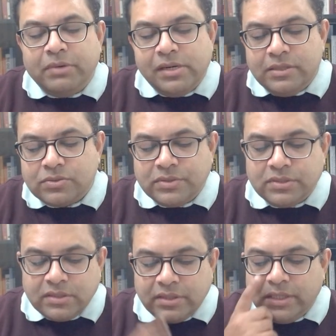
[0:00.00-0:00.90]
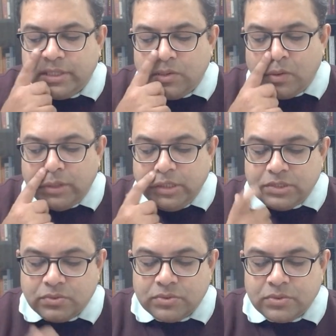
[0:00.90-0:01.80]
middle discourse is 38 longer
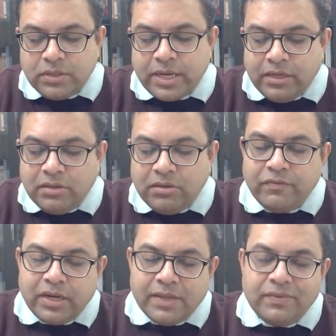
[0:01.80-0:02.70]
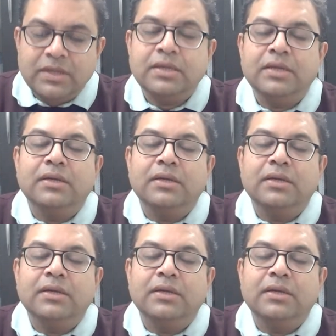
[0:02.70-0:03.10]
discourse on the ending of craving